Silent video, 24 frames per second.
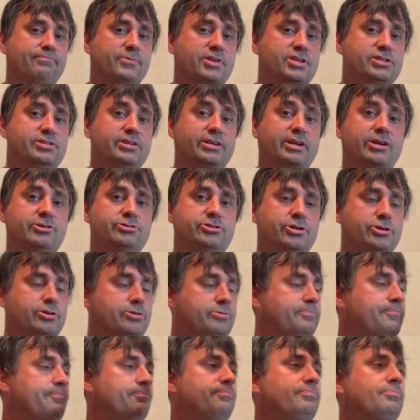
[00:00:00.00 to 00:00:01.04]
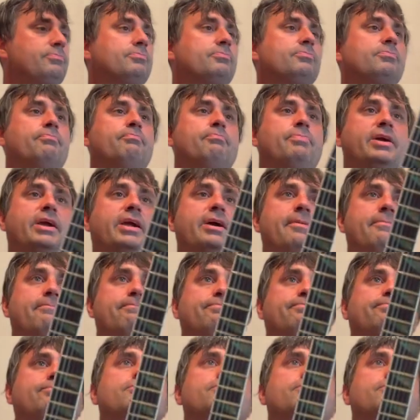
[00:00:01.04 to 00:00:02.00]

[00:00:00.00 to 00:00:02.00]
signature pickup,